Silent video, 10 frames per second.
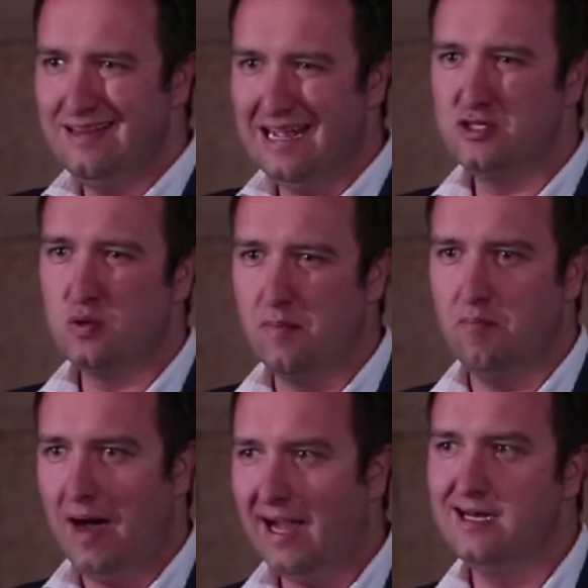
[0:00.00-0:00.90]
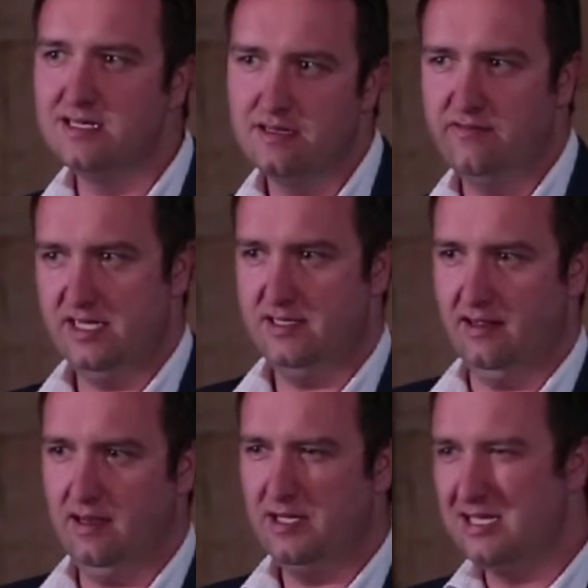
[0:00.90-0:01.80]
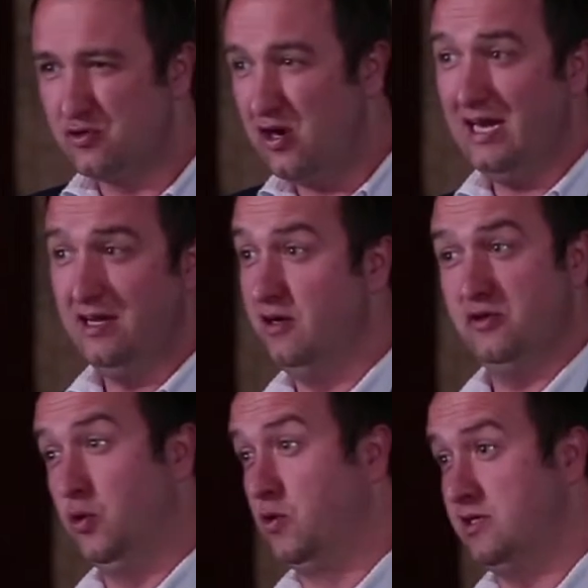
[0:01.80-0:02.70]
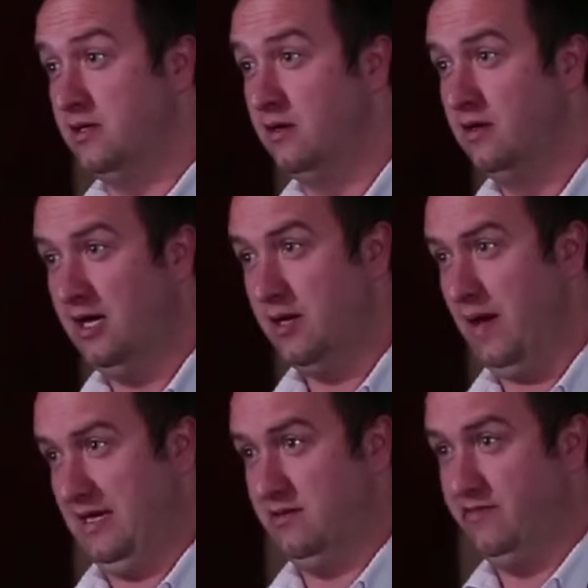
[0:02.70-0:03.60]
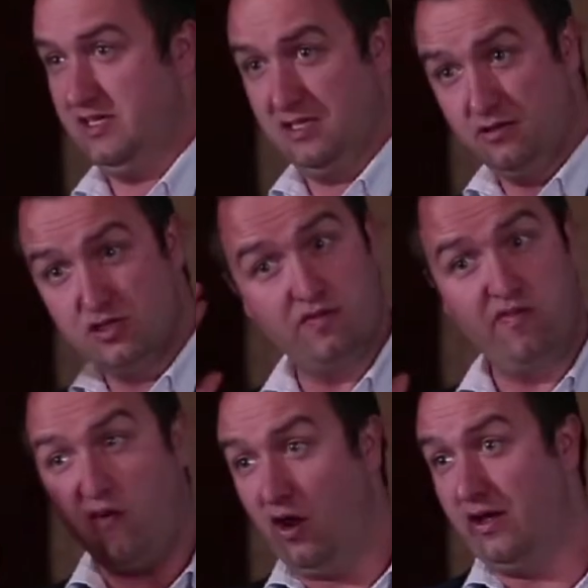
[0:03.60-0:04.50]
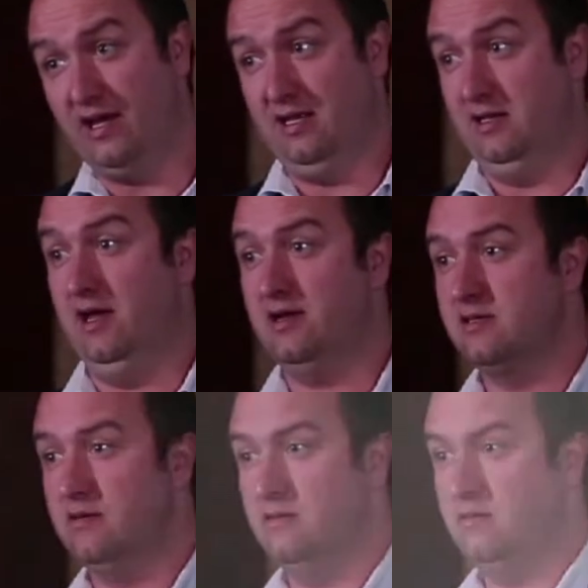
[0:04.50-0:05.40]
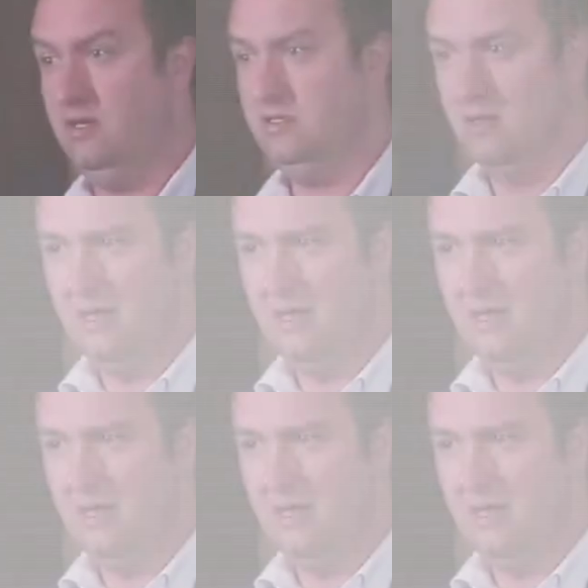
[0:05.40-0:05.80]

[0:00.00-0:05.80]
that's sort of mindless investing. I mean, there's really no thought in passive investing. You're just following an index, right?